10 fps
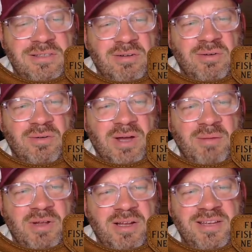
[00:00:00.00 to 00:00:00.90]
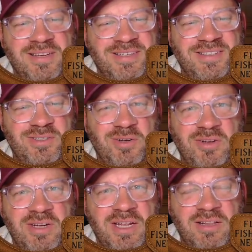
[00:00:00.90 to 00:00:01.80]
So I'm not sure
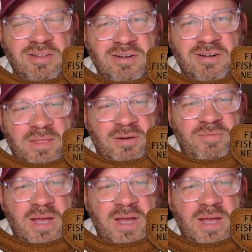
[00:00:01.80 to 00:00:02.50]
they're getting their